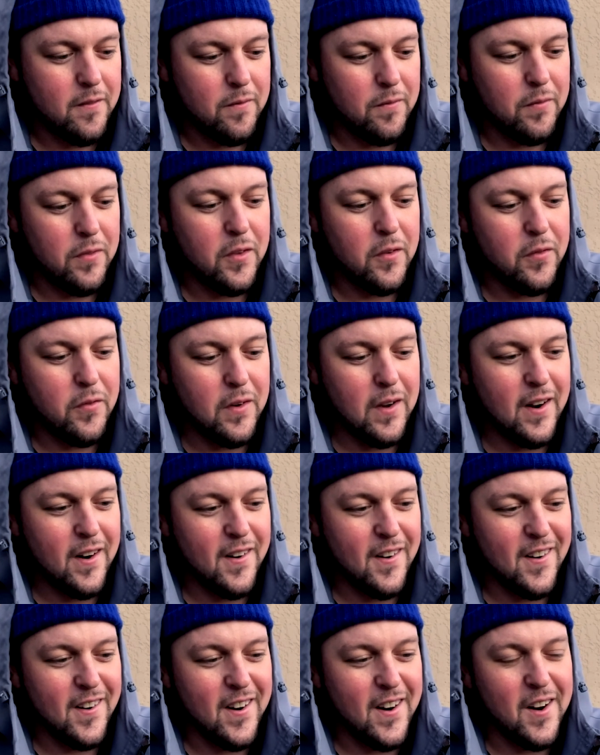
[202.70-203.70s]
the
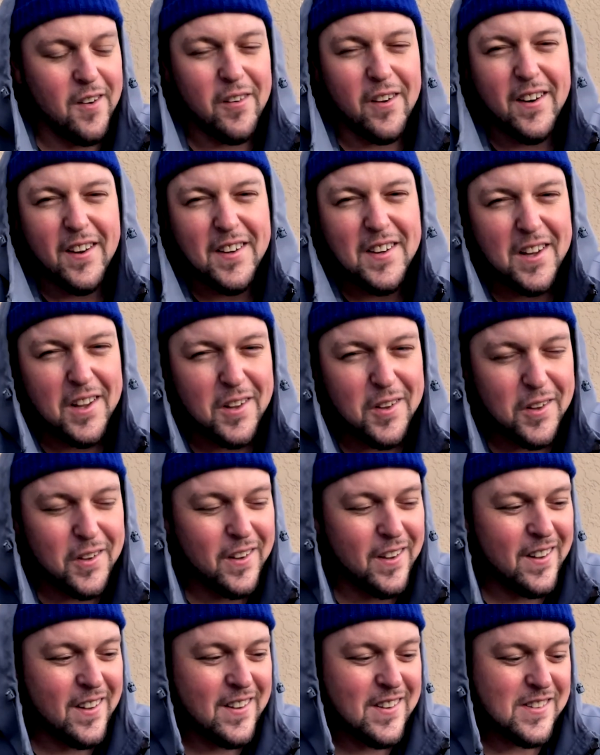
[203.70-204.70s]
fire and I'm gonna tell you
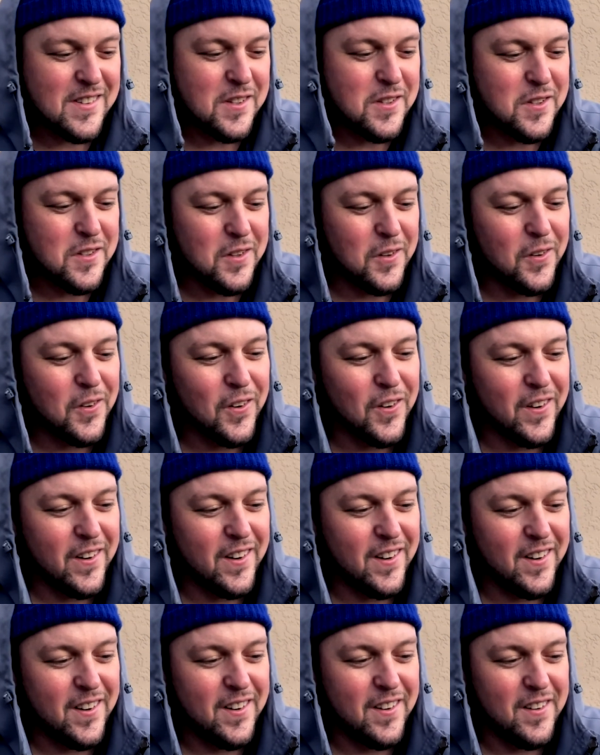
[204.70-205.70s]
guys a
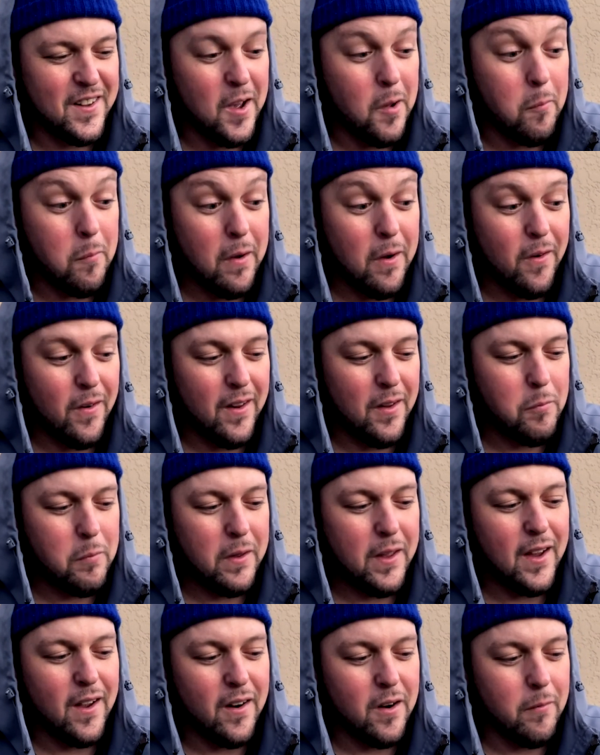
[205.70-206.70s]
story about
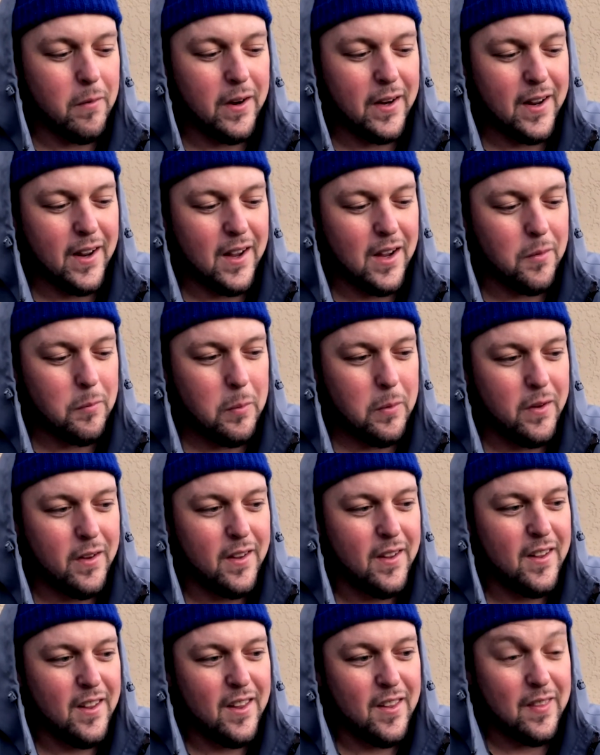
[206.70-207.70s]
being out at my camp
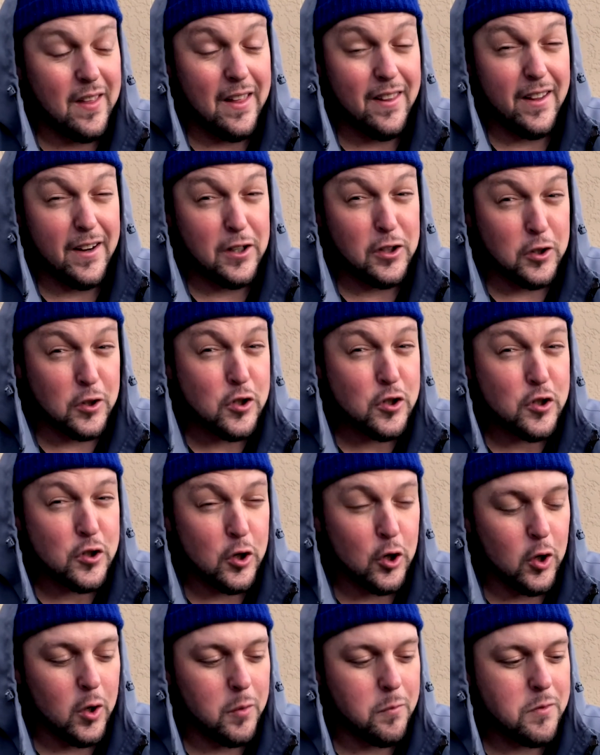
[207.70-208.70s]
that like
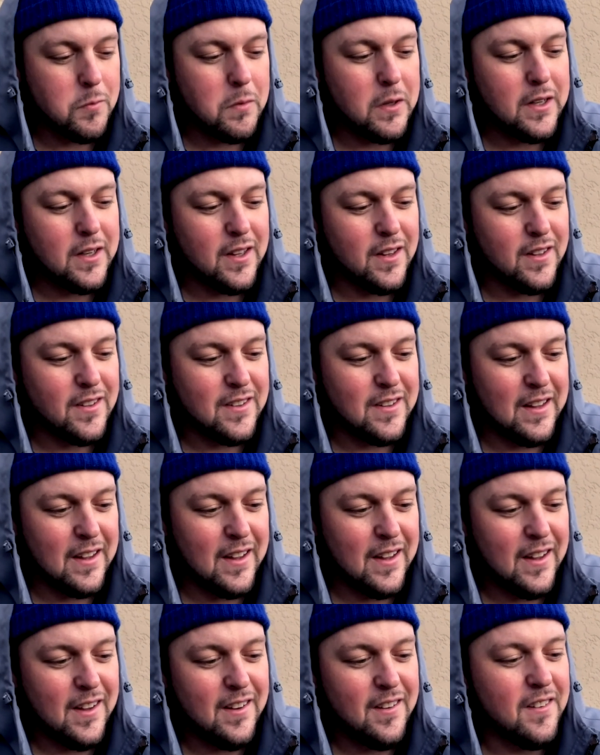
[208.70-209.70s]
disturbs me to this
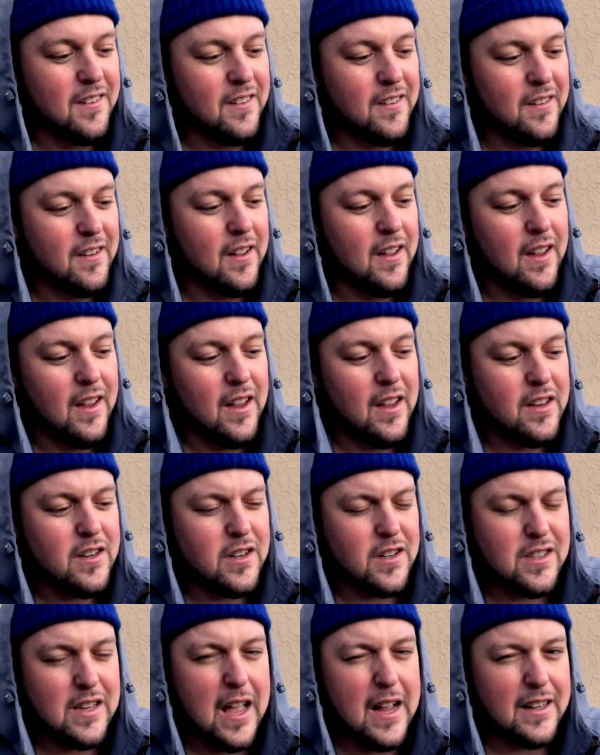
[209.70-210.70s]
day.
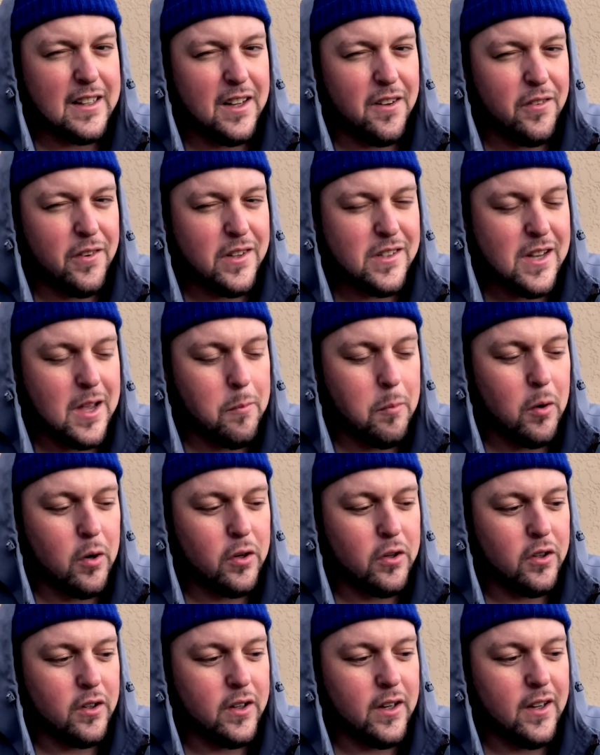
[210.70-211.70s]
Just activities I
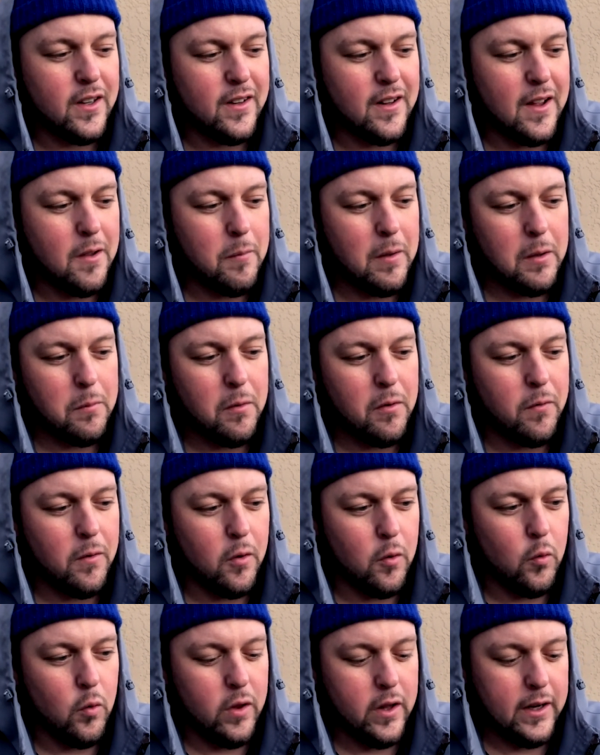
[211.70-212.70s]
partook in that make me feel
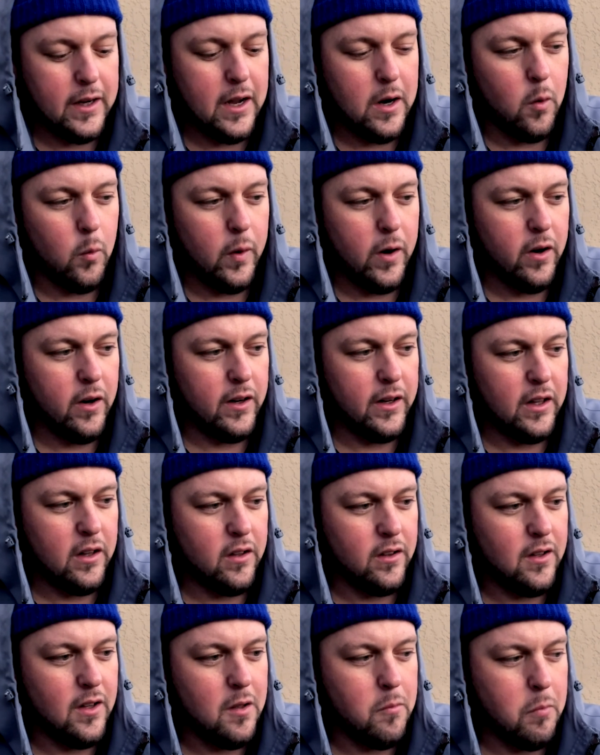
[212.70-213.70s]
like kind of weird and
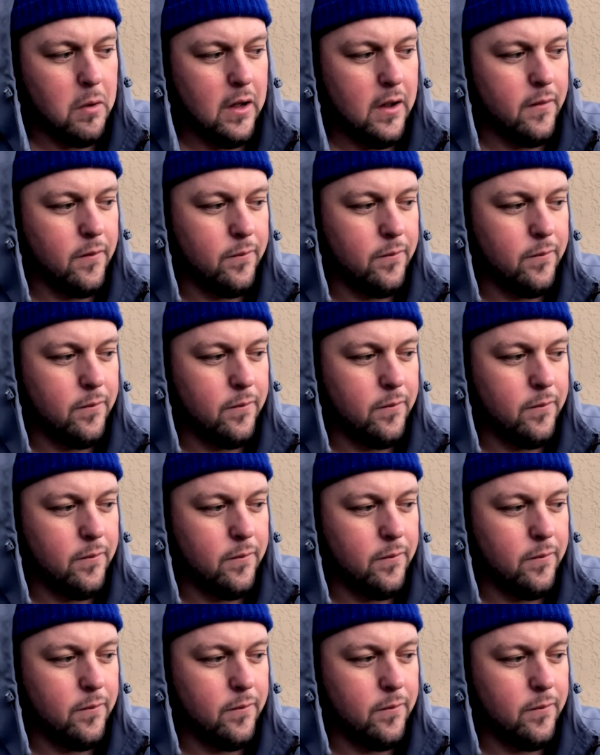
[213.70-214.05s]
guilty, but